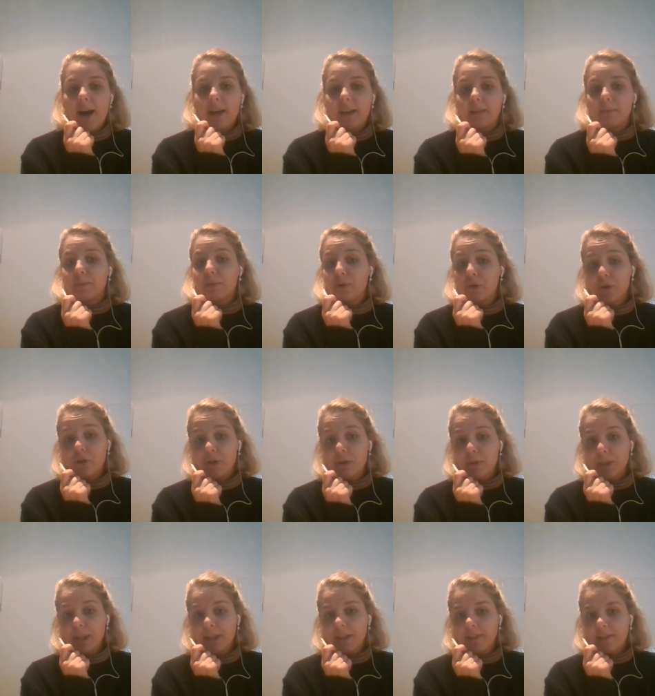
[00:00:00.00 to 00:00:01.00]
I am used
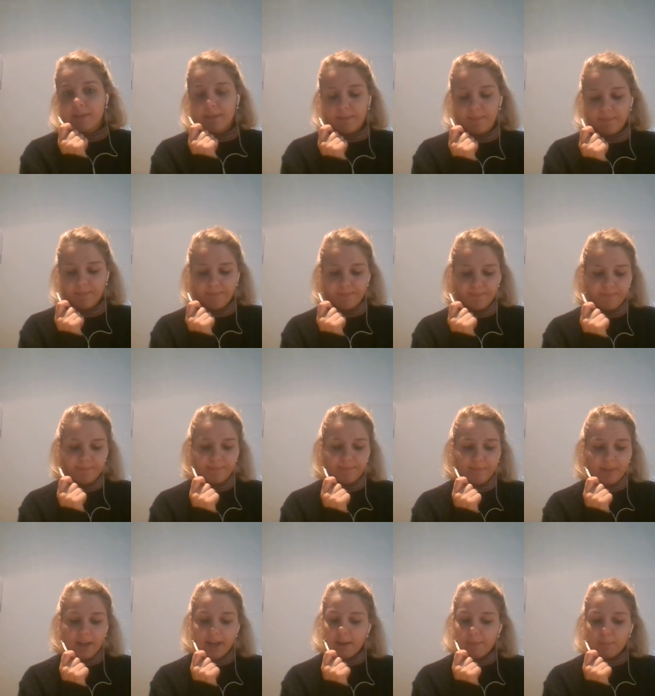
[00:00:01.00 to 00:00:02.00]
to it.
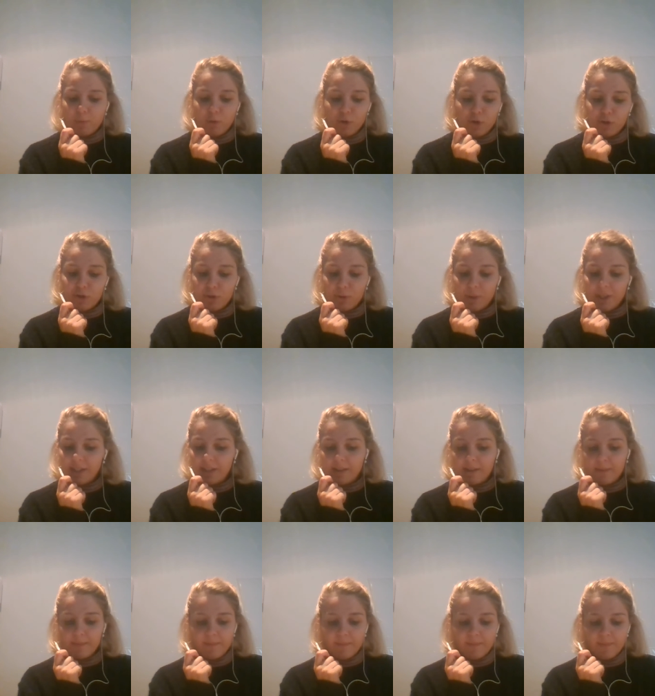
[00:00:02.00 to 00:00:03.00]
I'm used to
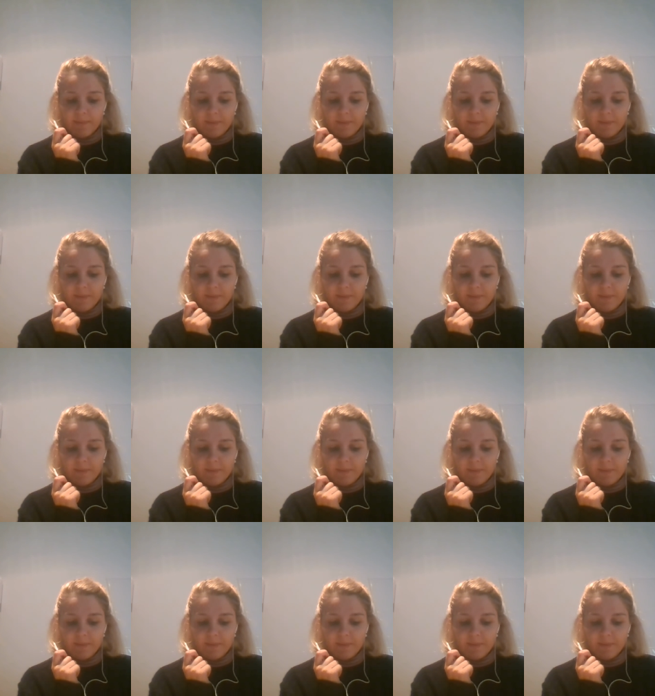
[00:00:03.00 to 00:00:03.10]
it.